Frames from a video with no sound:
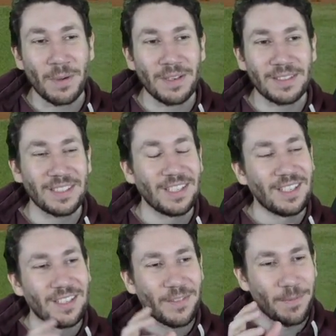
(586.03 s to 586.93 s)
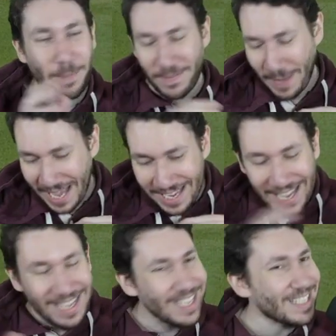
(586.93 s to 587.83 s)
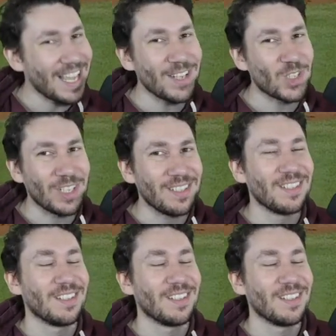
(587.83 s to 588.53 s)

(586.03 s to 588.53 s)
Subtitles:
were paying any attention,